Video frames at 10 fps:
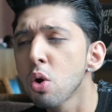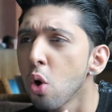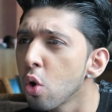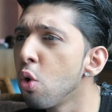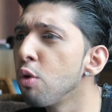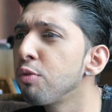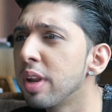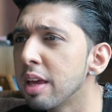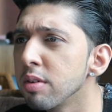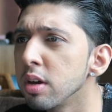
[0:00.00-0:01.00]
cocoa
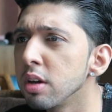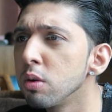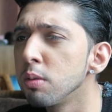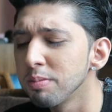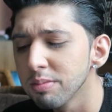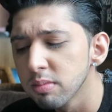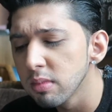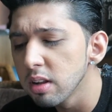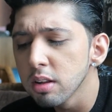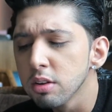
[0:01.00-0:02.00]
flavor, you know,
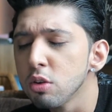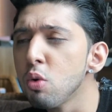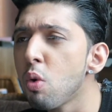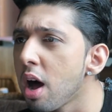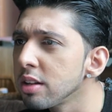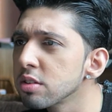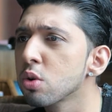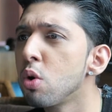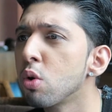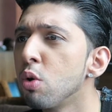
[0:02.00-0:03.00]
little nuanced
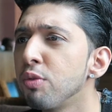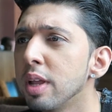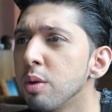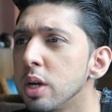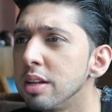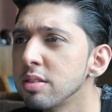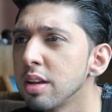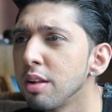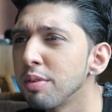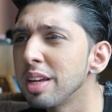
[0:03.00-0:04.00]
cocoa flavor itself.